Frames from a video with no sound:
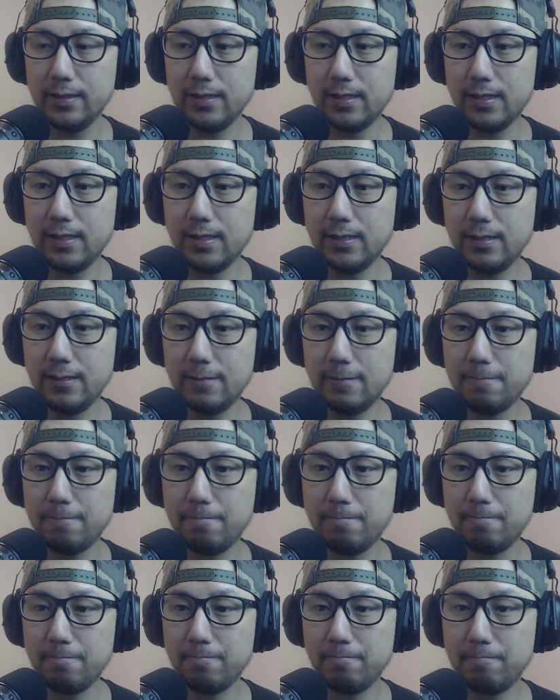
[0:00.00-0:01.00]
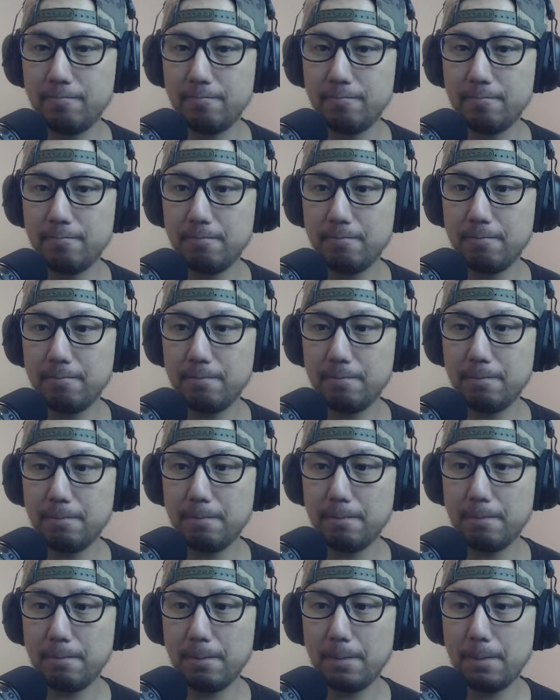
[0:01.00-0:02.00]

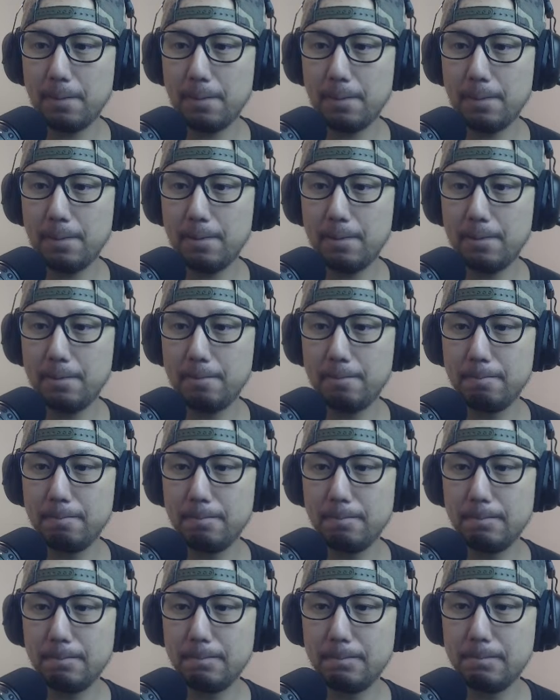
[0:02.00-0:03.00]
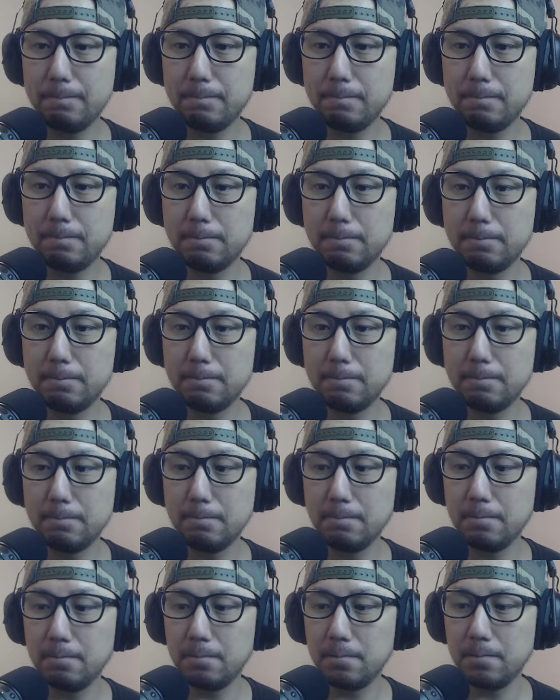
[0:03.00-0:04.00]

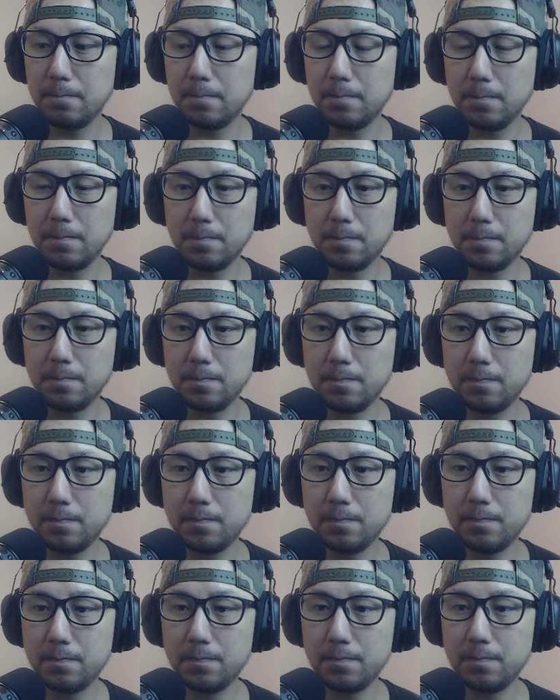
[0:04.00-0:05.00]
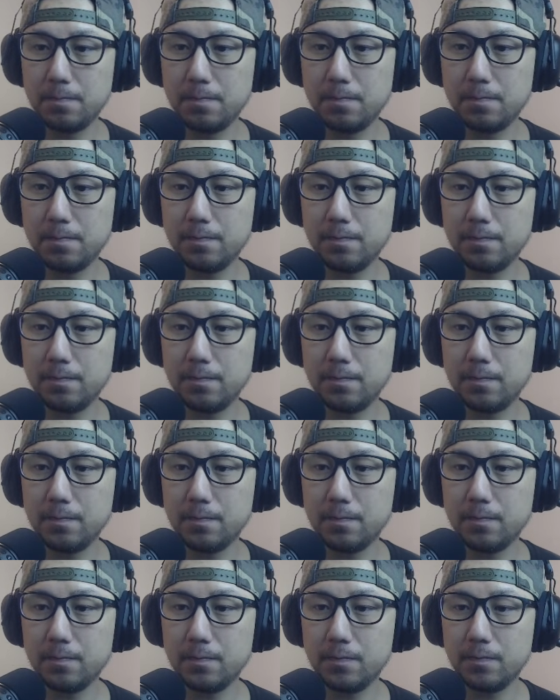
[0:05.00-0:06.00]

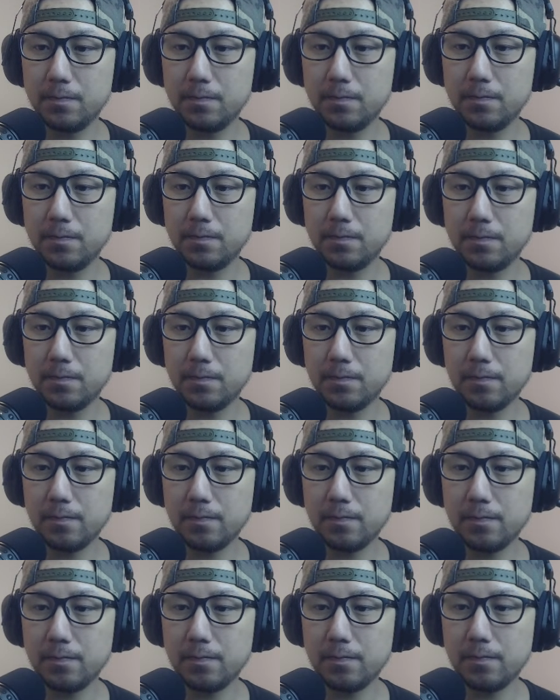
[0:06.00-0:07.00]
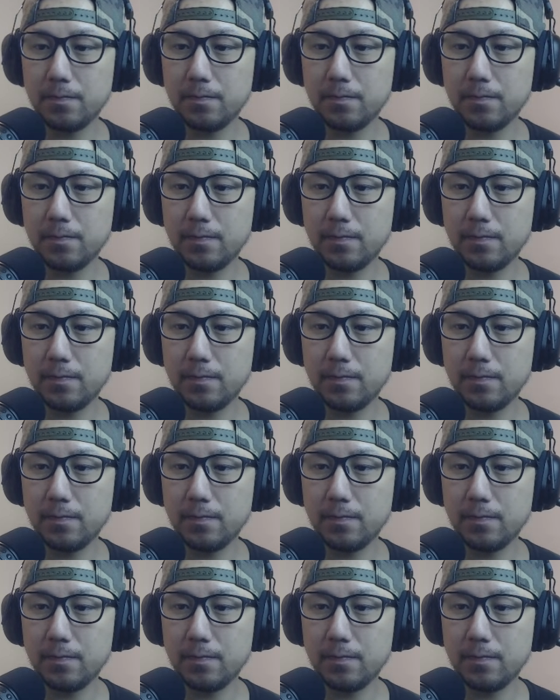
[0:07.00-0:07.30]
(no one is talking)